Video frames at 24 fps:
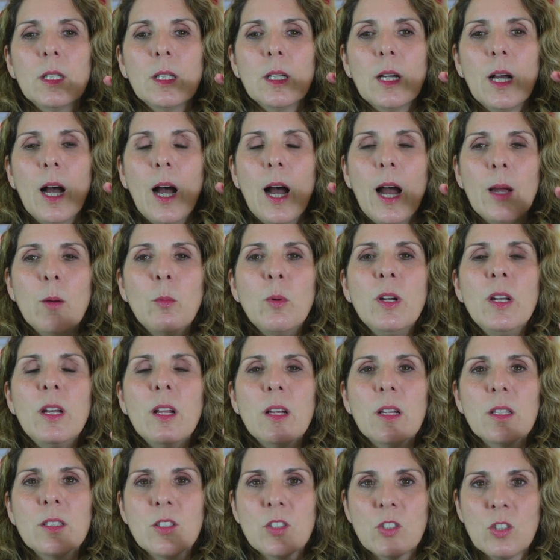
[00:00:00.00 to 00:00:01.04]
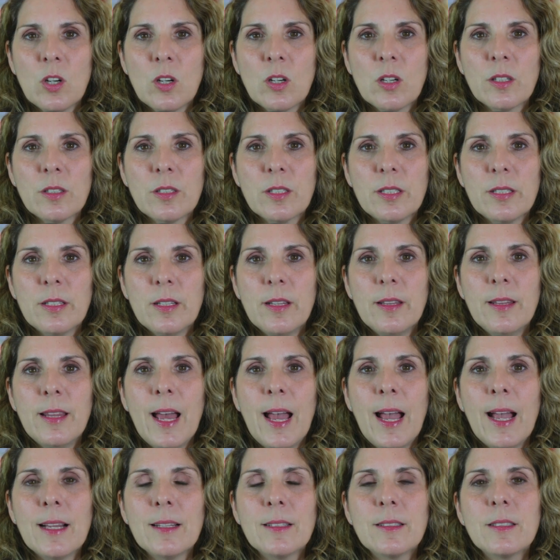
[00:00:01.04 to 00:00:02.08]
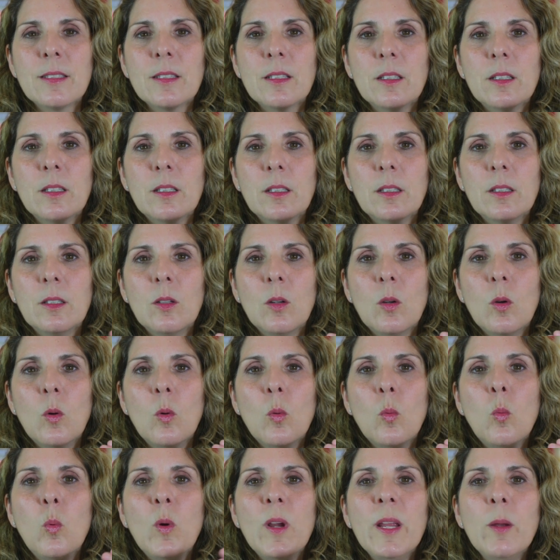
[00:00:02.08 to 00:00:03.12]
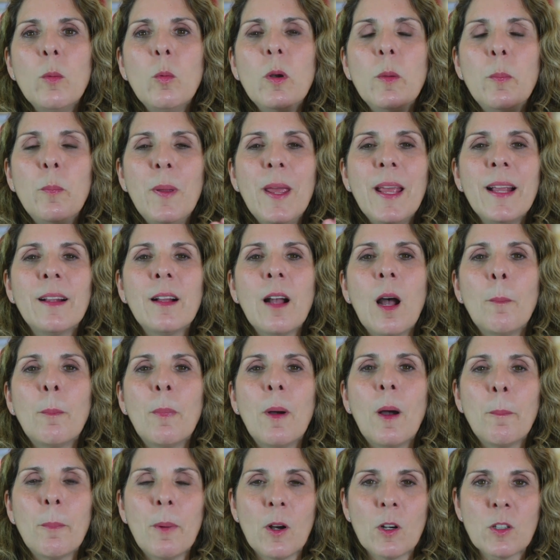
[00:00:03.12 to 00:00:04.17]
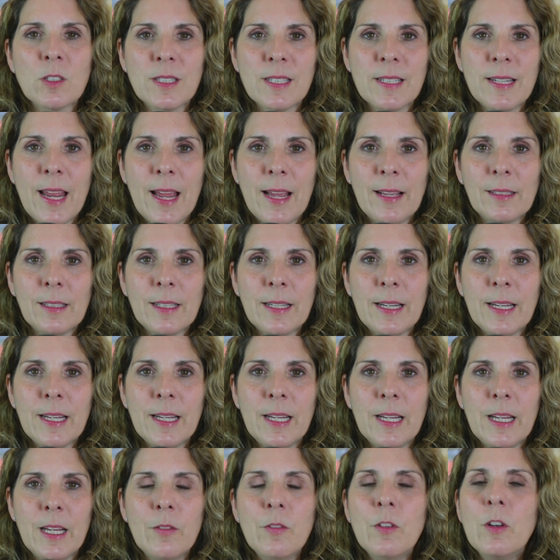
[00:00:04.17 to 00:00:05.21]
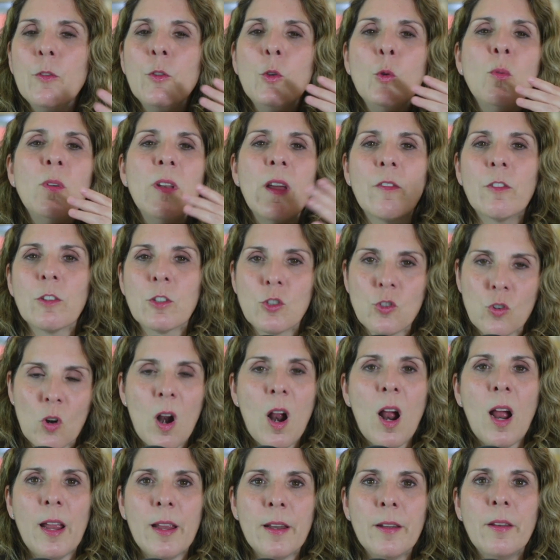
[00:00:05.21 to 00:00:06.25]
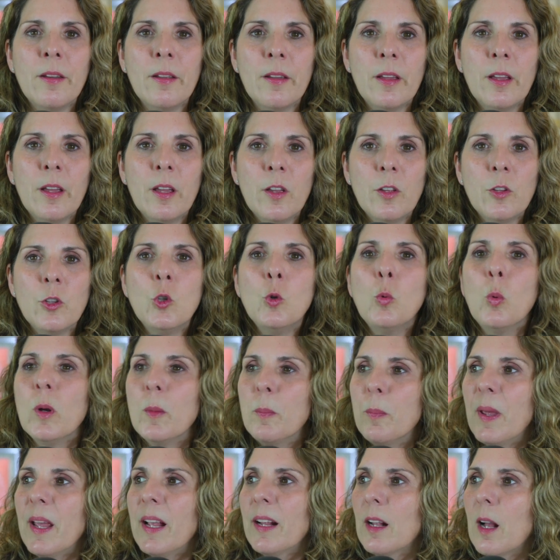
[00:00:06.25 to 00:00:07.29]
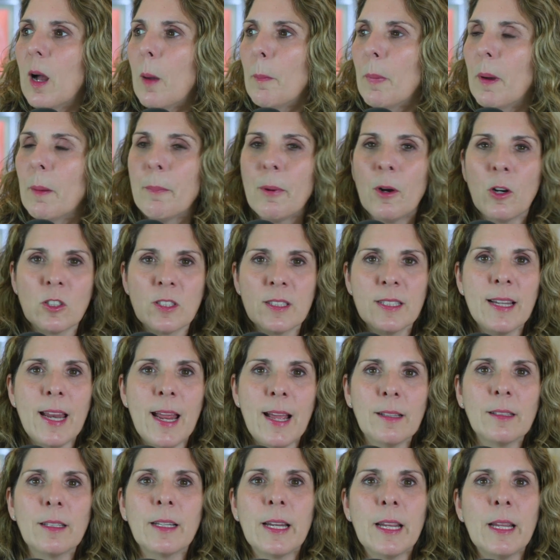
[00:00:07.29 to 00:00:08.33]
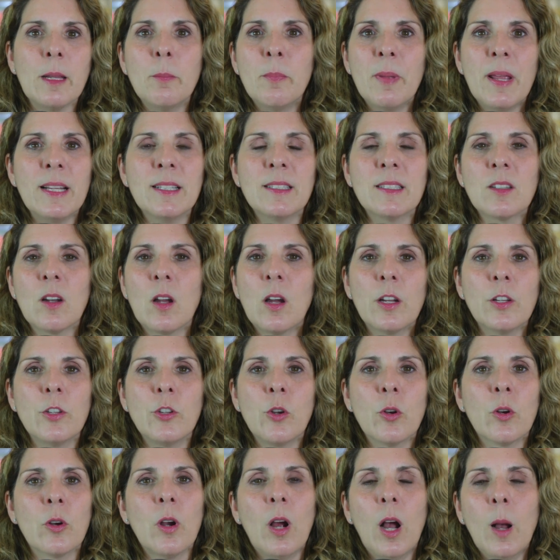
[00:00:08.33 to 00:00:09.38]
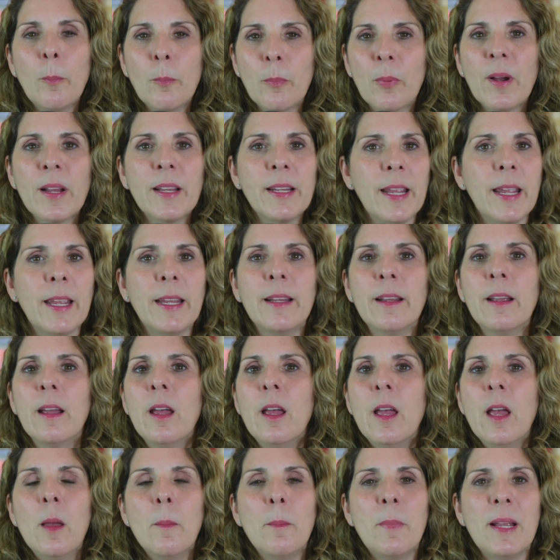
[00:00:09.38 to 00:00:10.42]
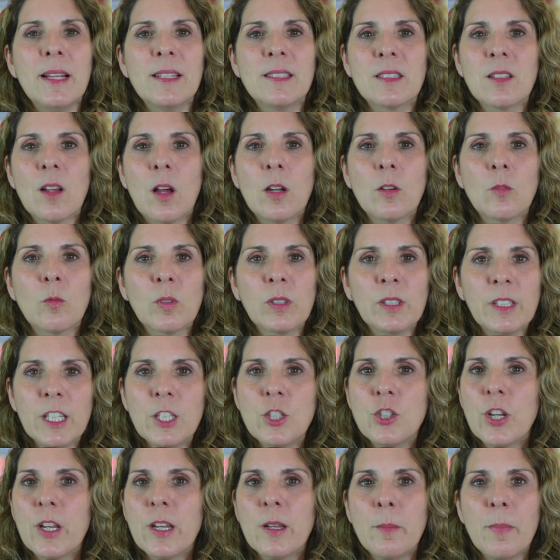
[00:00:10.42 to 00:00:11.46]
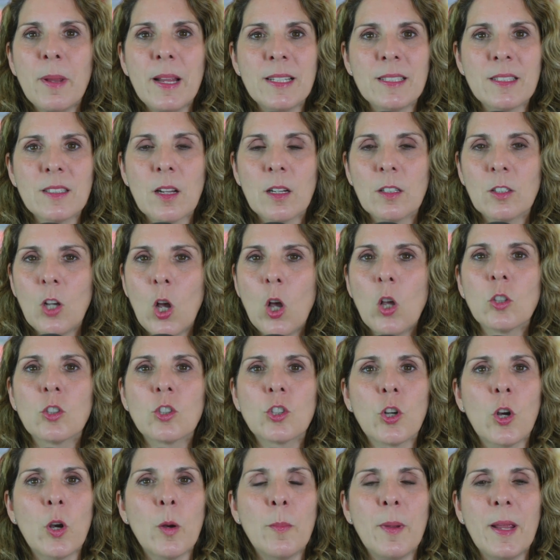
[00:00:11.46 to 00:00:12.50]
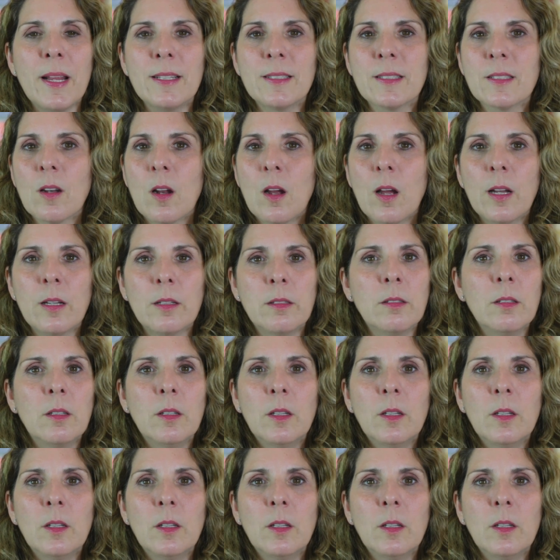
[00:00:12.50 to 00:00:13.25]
I would assert that we would pick up a personality, even if you never tried, you would pick up a personality based on your upbringing, based on religion, based on culture, based on